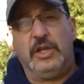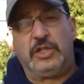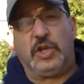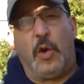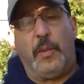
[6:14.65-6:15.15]

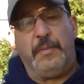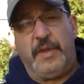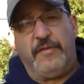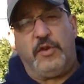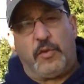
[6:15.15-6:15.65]
So
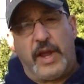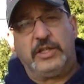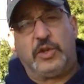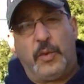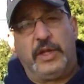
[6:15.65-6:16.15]
if you
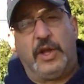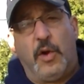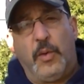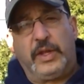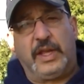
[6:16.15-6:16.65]
raise the
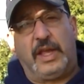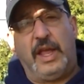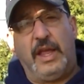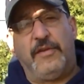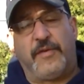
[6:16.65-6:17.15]
window with the
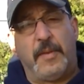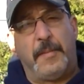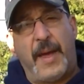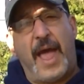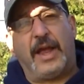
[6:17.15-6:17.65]
key from the
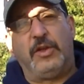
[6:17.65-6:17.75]
back,